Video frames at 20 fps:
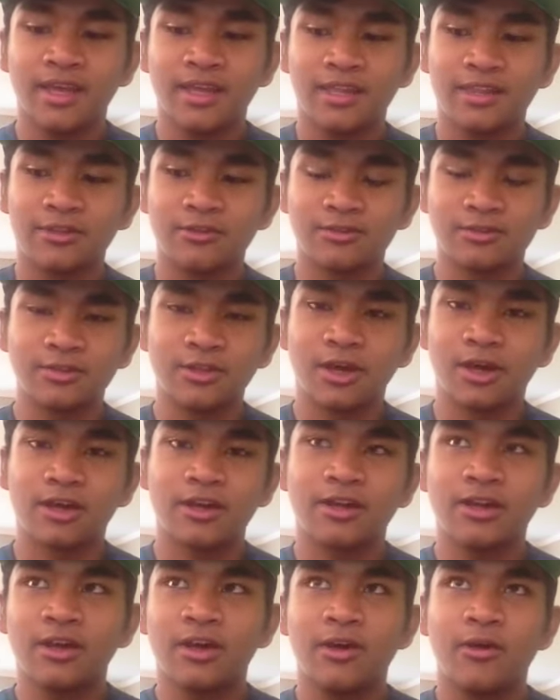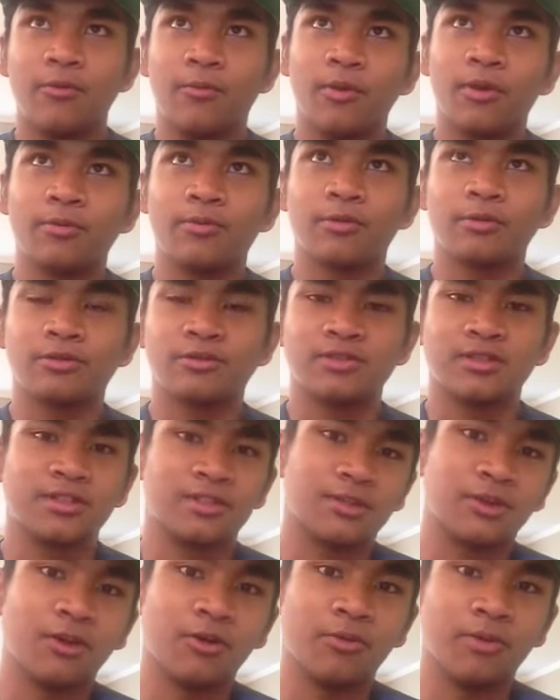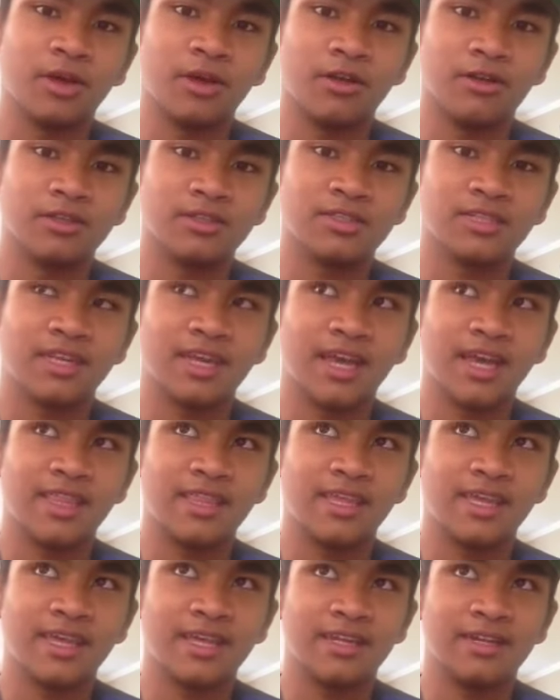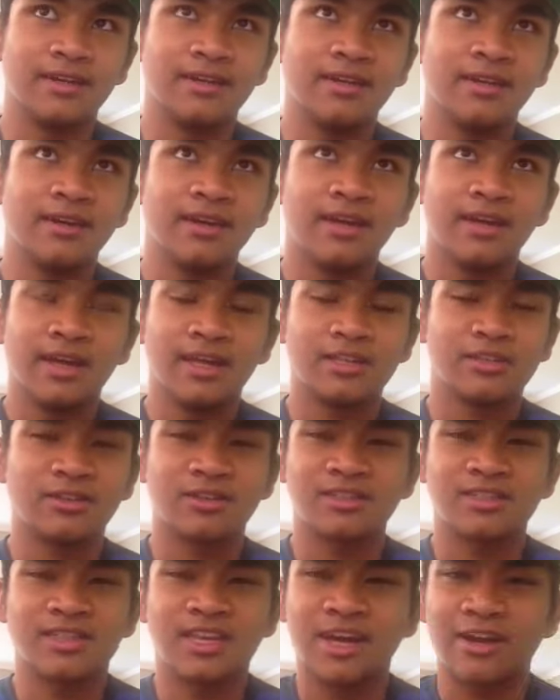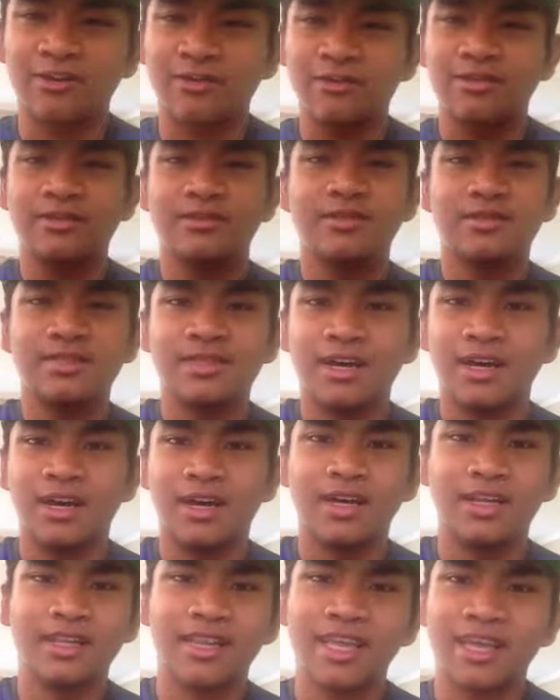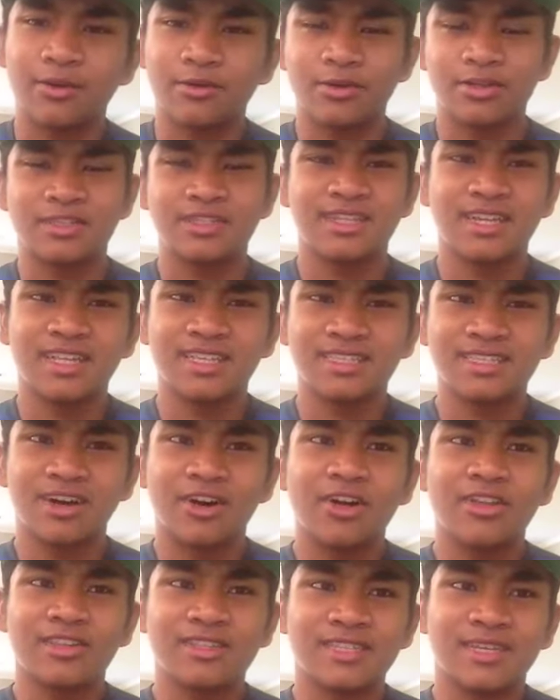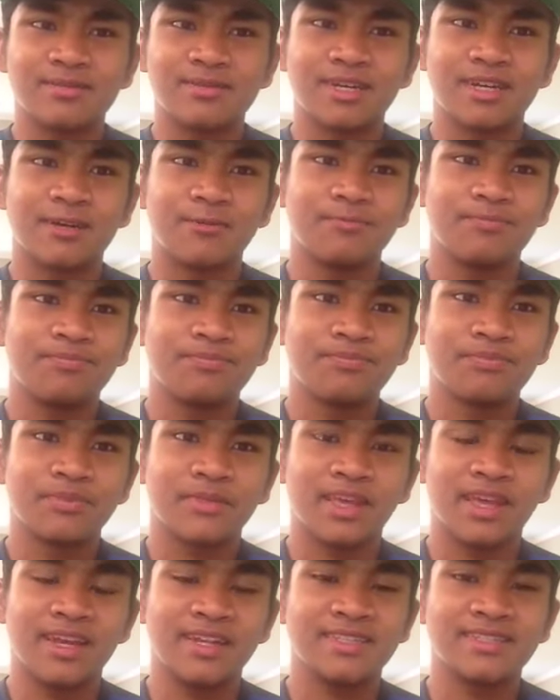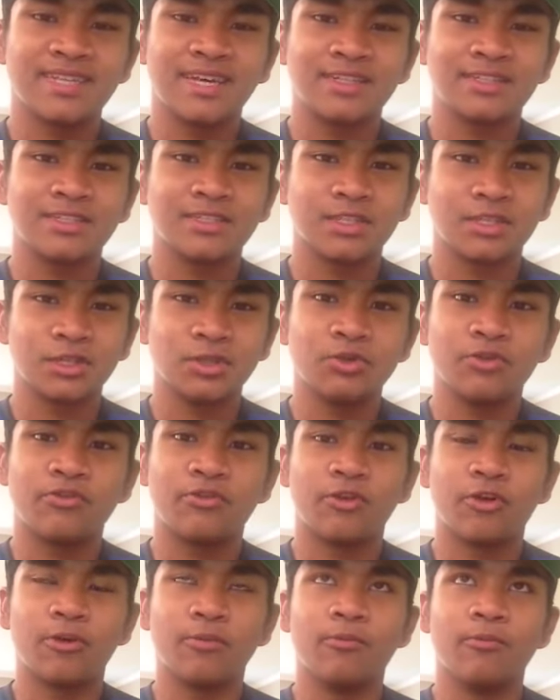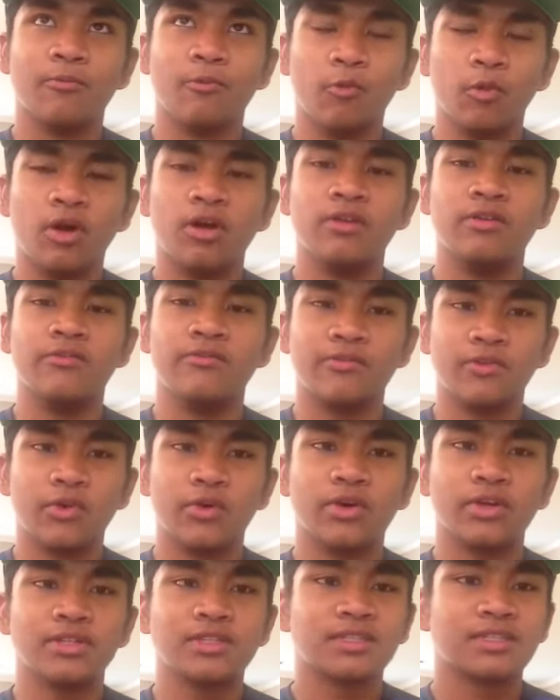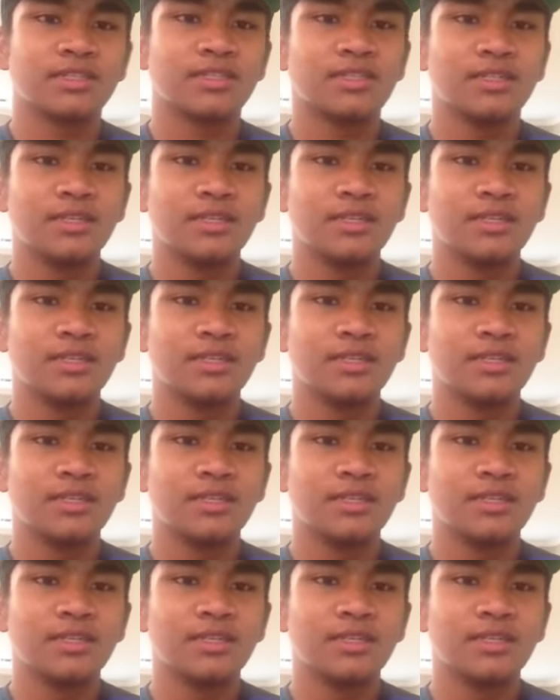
there's not one person says "Go Bells" and then it's all a scattered language. It's all at the same time, and it sounds as a uniform one voice.